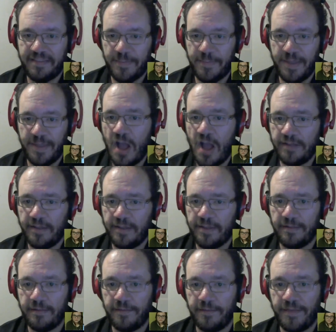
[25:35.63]
to be
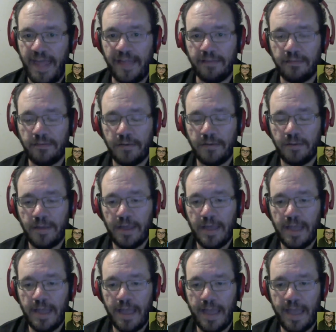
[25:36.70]
cognizant of that
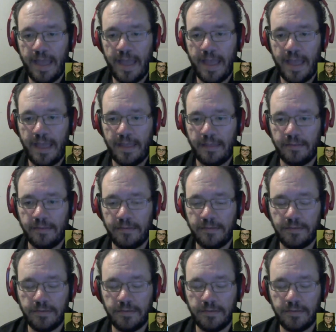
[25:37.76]
and